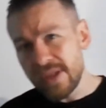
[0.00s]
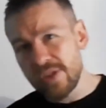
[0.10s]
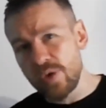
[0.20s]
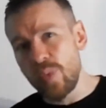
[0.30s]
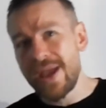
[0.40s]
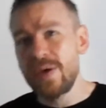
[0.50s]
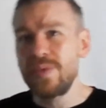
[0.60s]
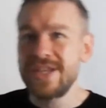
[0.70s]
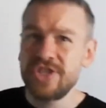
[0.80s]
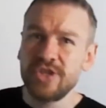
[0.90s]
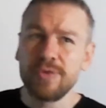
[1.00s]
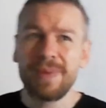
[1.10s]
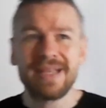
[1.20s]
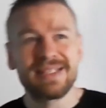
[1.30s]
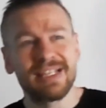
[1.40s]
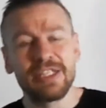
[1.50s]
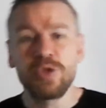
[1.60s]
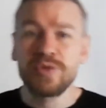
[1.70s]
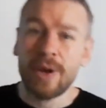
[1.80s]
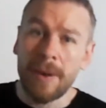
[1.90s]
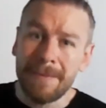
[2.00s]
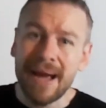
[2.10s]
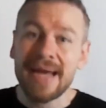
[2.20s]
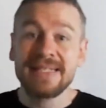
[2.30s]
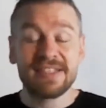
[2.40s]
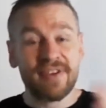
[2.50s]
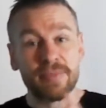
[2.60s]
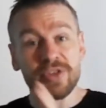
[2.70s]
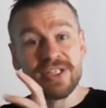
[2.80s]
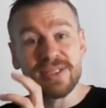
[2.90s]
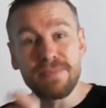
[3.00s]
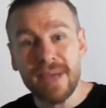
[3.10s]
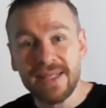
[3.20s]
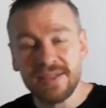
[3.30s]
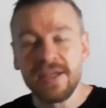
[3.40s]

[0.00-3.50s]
the way we should basically use our minds. He's very much into mental.